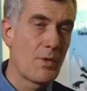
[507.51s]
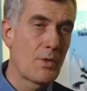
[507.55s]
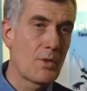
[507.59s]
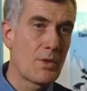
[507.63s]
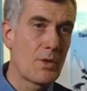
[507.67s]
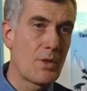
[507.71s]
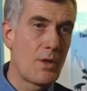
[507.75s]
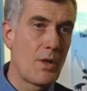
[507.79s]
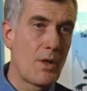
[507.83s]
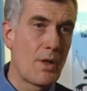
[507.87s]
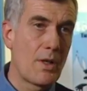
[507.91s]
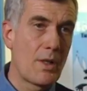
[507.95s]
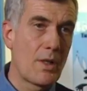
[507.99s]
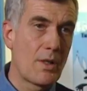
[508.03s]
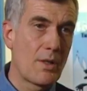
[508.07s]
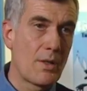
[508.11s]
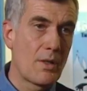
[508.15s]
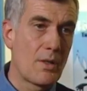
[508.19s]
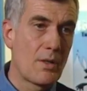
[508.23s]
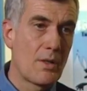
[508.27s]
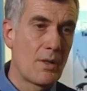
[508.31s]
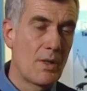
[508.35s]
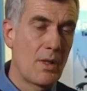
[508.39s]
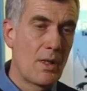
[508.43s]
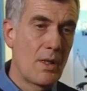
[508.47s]
First starting in
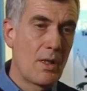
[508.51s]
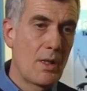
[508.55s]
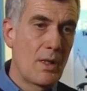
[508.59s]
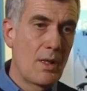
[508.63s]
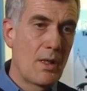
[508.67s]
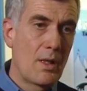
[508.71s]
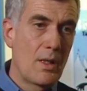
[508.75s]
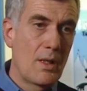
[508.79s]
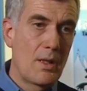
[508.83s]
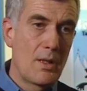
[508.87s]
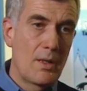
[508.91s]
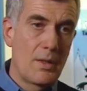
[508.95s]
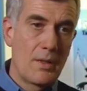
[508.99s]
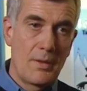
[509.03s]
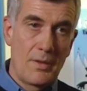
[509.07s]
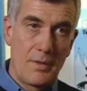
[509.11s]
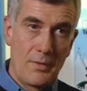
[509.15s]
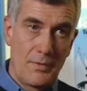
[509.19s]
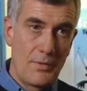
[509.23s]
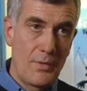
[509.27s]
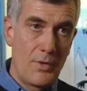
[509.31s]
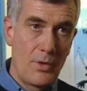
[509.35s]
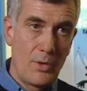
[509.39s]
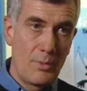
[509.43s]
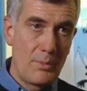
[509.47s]
the, uh,
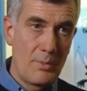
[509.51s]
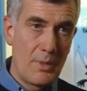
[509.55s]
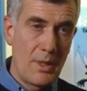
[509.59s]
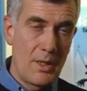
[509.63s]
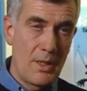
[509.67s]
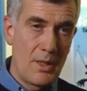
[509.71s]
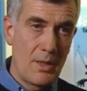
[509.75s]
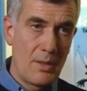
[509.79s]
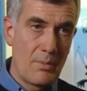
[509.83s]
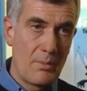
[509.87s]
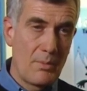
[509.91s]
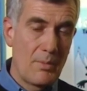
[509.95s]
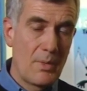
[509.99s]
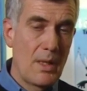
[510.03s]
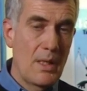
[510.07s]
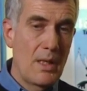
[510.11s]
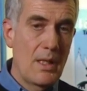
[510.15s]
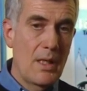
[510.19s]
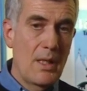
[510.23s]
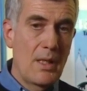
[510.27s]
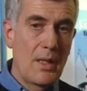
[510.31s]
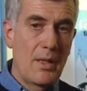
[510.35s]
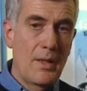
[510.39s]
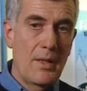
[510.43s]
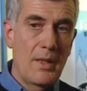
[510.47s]
the film medium,
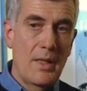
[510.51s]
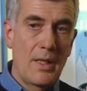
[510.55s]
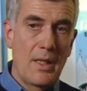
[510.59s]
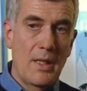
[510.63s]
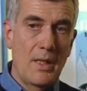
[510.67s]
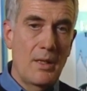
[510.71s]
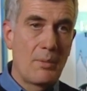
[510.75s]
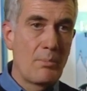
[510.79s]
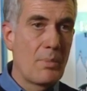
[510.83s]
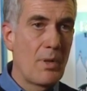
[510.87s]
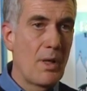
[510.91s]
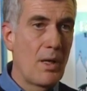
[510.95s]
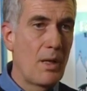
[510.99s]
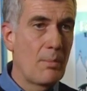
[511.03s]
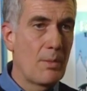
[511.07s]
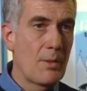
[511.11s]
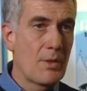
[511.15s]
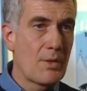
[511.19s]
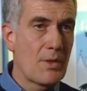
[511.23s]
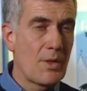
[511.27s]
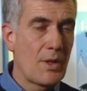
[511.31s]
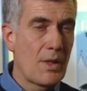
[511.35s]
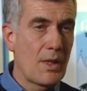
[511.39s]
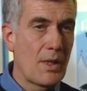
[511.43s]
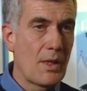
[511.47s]
then in
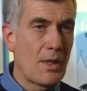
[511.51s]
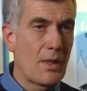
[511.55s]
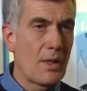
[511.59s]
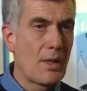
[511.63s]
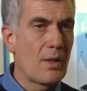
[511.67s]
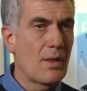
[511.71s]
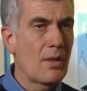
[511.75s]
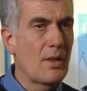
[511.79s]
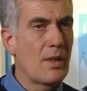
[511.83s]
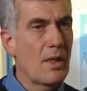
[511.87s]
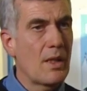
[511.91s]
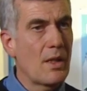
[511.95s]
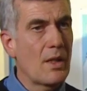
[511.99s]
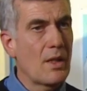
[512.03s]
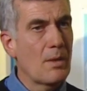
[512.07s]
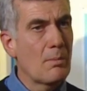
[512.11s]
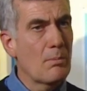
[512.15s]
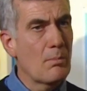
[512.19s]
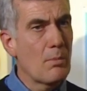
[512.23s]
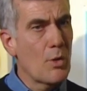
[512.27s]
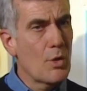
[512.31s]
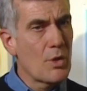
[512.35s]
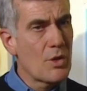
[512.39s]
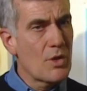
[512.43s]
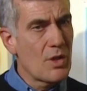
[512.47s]
publishing, then
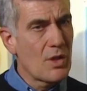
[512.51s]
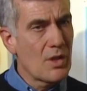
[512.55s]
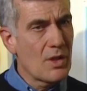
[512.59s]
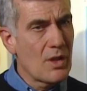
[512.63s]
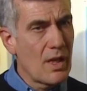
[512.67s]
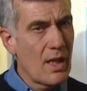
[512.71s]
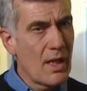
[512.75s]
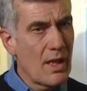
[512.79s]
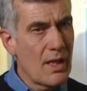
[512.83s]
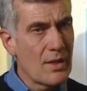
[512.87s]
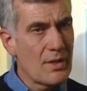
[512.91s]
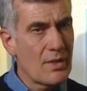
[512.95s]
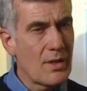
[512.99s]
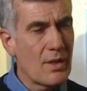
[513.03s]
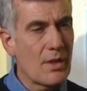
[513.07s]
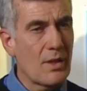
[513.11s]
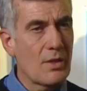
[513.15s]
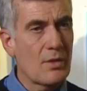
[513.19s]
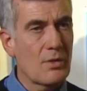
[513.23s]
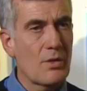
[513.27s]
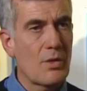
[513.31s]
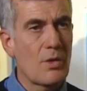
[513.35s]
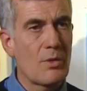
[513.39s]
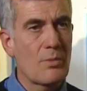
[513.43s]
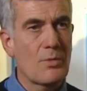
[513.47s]
in merchandising
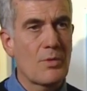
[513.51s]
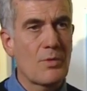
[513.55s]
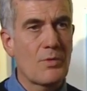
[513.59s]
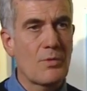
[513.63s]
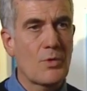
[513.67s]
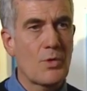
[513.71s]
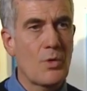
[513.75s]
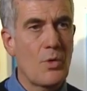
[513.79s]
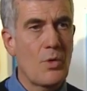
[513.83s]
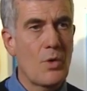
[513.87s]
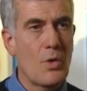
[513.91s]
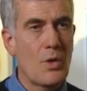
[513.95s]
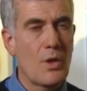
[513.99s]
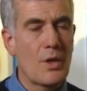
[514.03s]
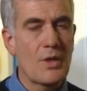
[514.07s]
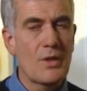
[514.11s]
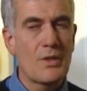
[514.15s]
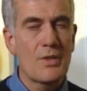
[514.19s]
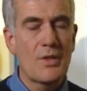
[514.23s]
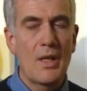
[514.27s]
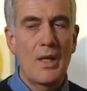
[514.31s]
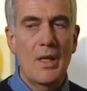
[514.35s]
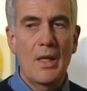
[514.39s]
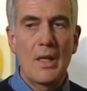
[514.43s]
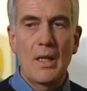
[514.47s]
in terms of
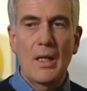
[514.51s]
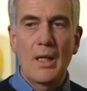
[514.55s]
toys,